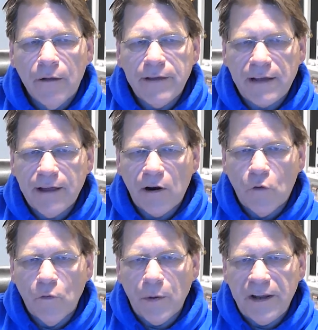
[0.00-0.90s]
take that
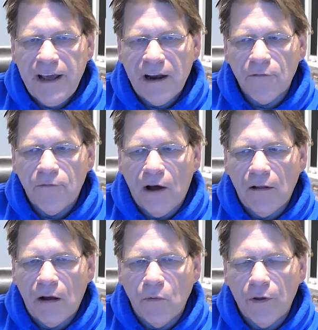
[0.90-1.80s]
over, but he had a
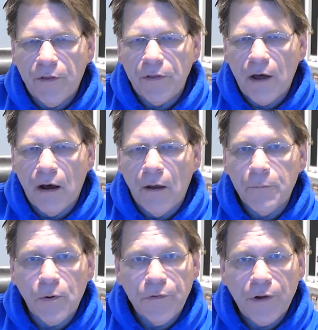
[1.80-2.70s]
fallout with
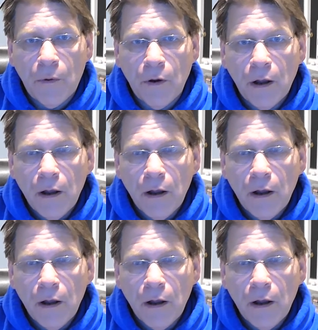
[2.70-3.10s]
Puzo,